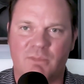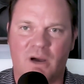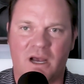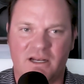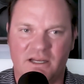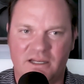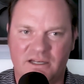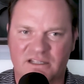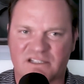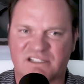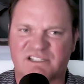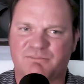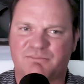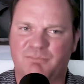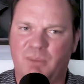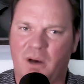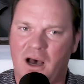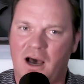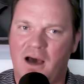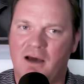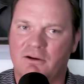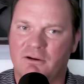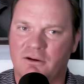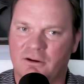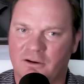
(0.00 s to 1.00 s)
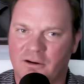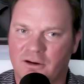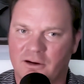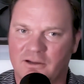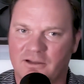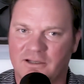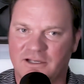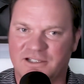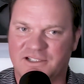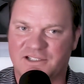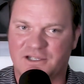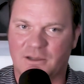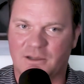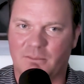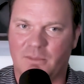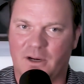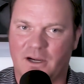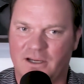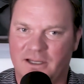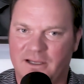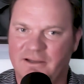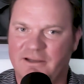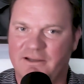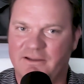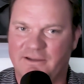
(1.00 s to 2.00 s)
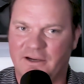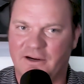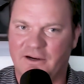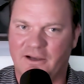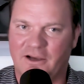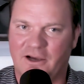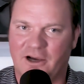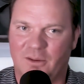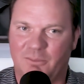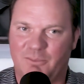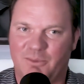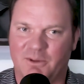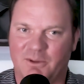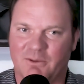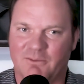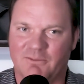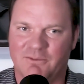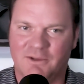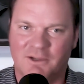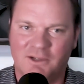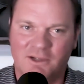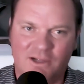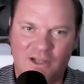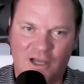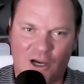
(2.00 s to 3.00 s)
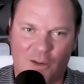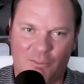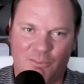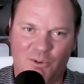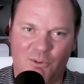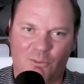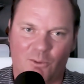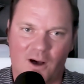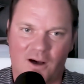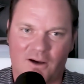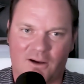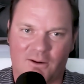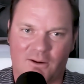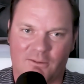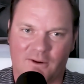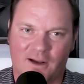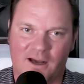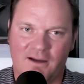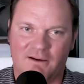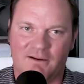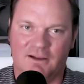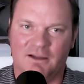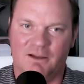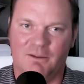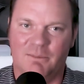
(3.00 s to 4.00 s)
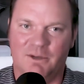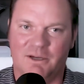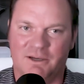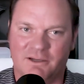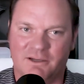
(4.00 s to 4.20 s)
You might need a spotter or at least somebody there to help you walk around a little bit.